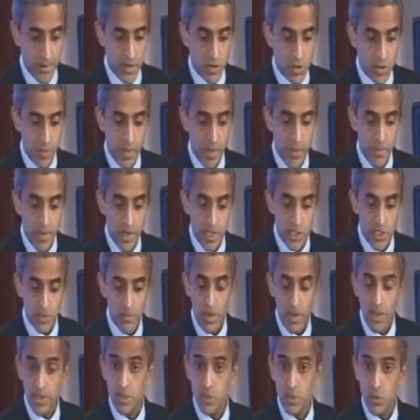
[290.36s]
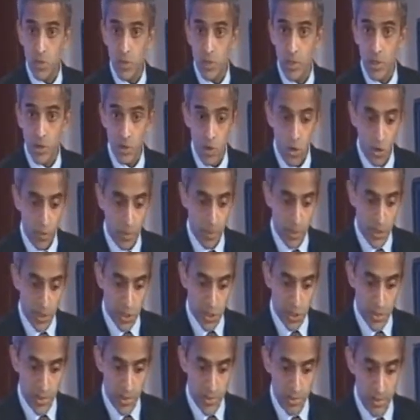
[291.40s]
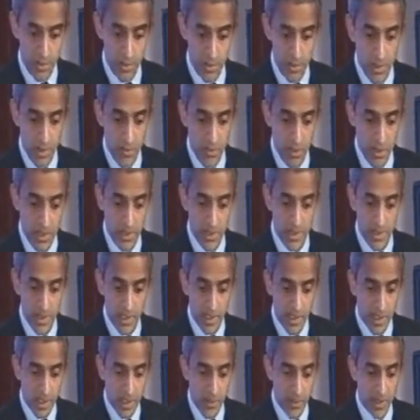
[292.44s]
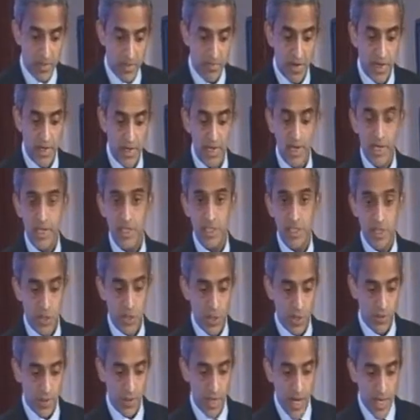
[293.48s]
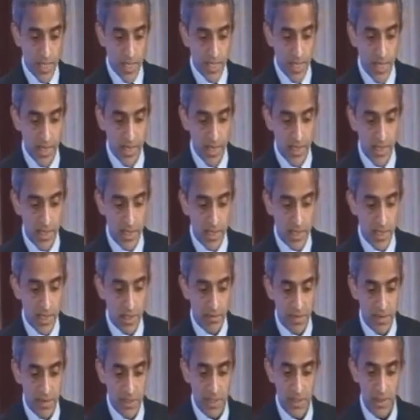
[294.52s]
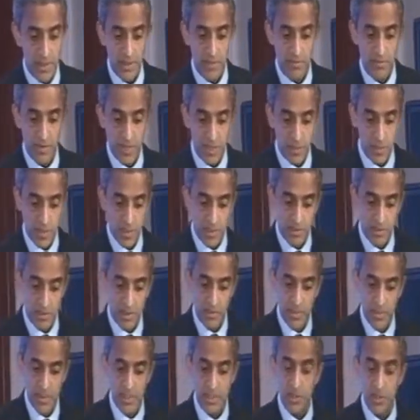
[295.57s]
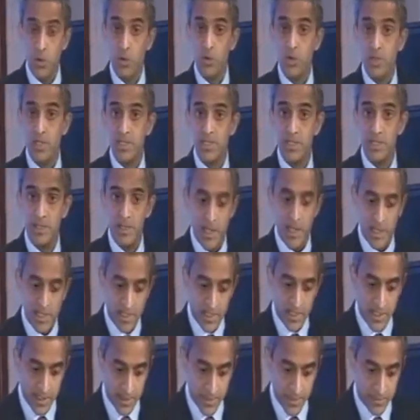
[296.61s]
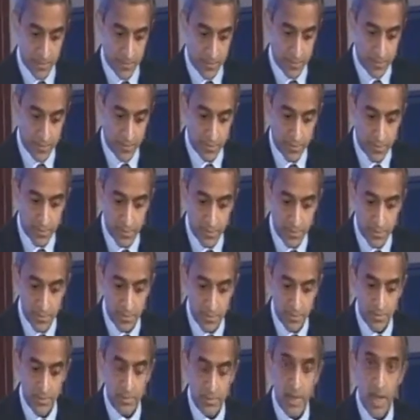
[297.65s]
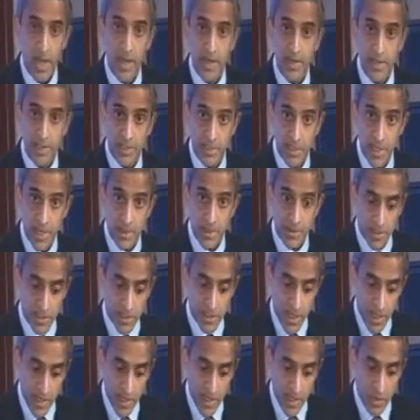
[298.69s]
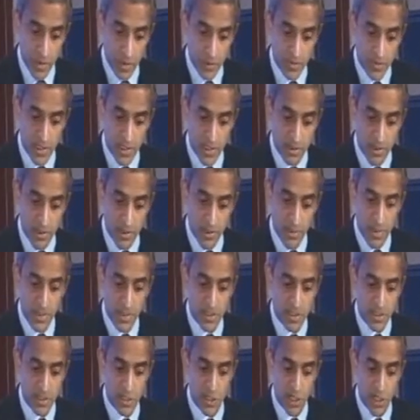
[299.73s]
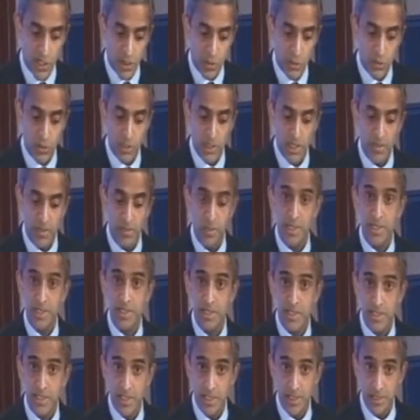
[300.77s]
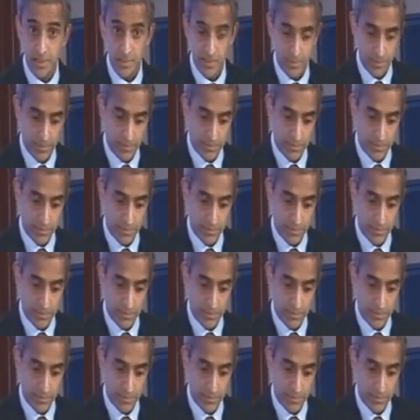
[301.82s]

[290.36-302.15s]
This will be a major milestone in our cooperation, particularly with the finalization of the ASEAN-India Services and Investment Agreements in August last year. I understand the signing of the agreements is scheduled to take place this year.